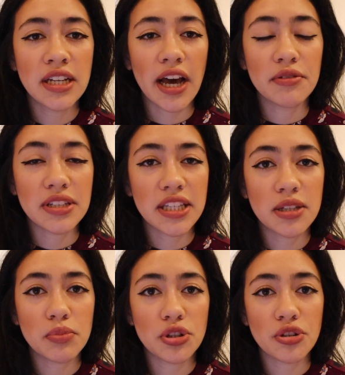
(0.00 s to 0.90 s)
I would
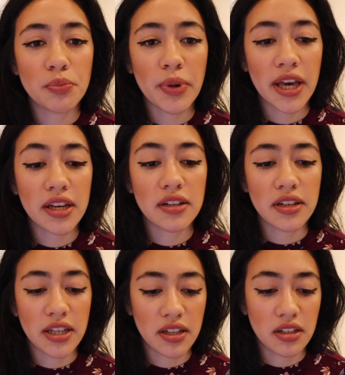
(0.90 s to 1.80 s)
keep your bed
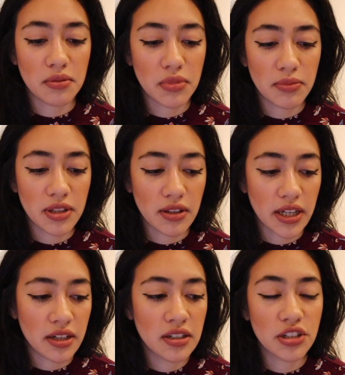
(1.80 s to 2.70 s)
and maybe like